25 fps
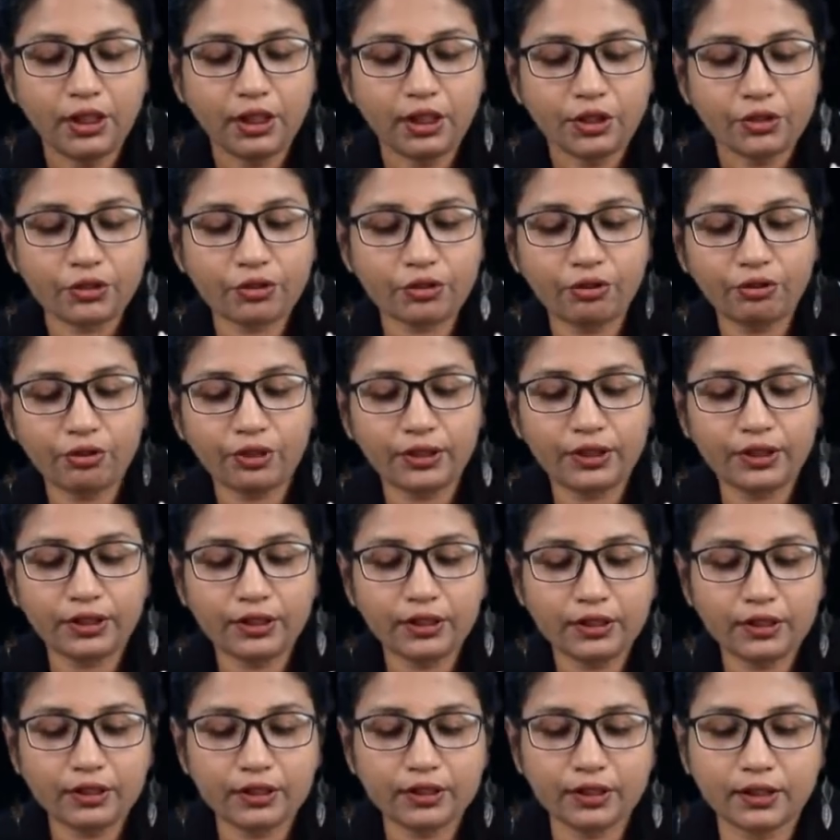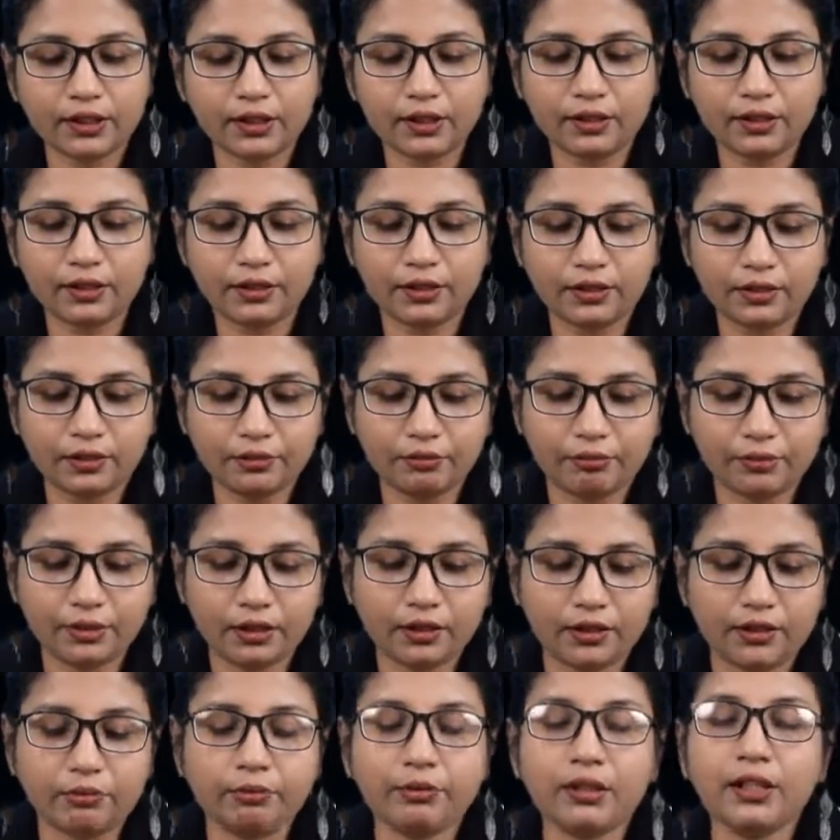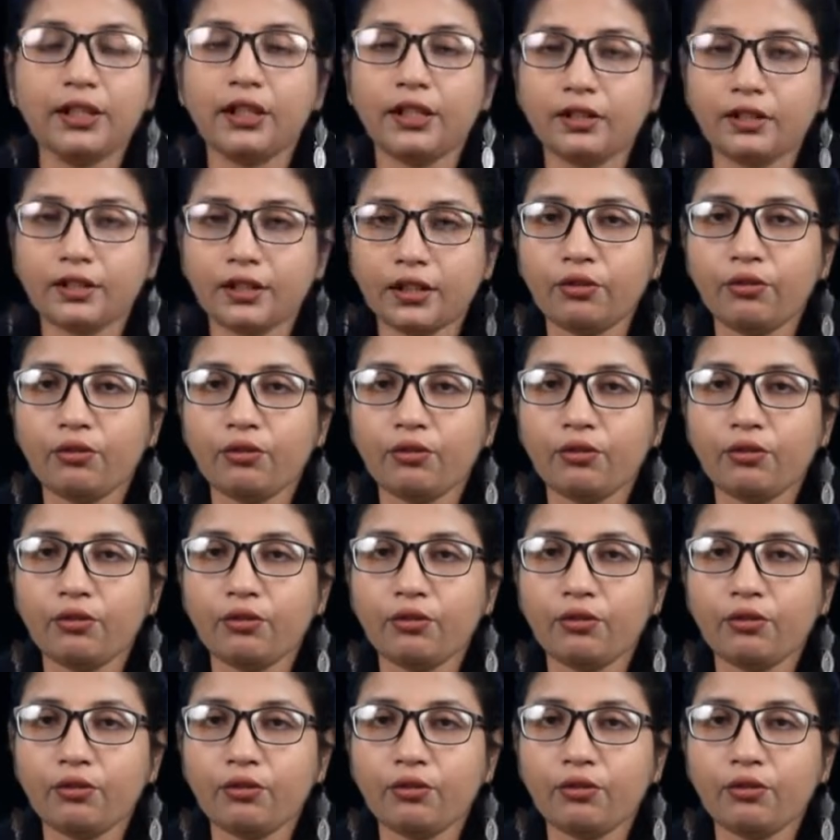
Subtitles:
So it is the